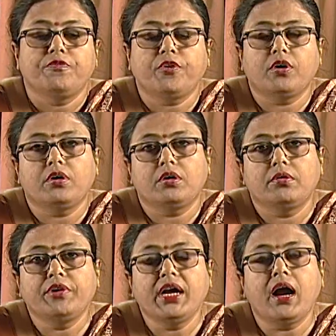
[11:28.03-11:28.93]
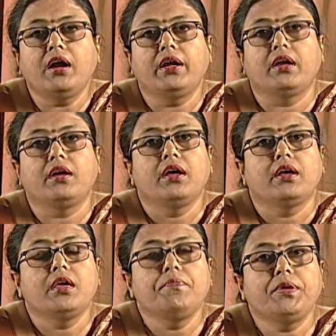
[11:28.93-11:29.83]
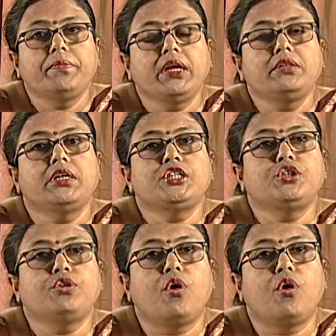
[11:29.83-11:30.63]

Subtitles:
regarding implementation